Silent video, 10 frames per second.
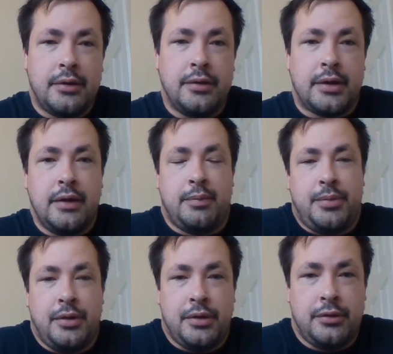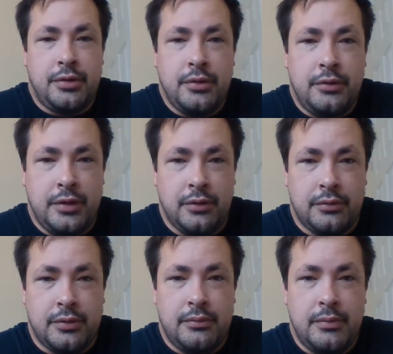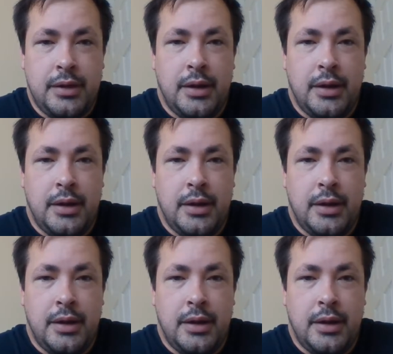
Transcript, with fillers: that gives birth to children.